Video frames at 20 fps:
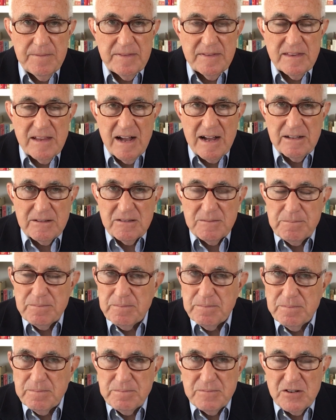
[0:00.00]
not
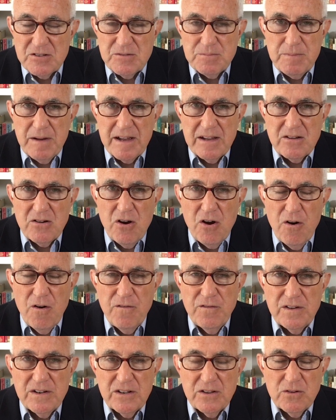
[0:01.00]
just by
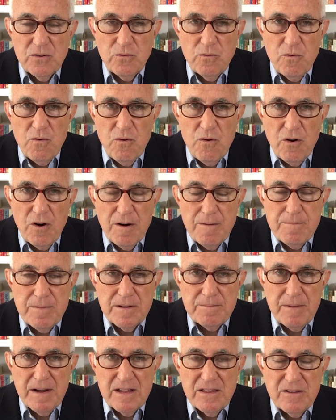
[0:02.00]
COVID and the war,
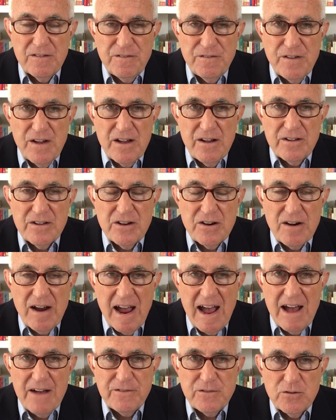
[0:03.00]
but by the failure
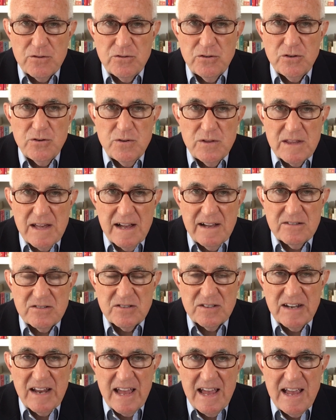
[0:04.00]
after
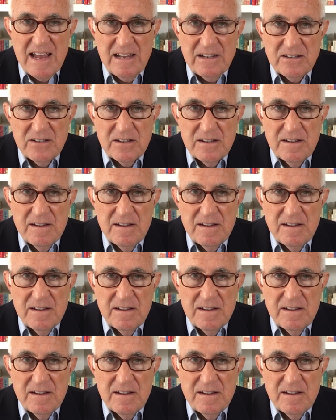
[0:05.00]
2008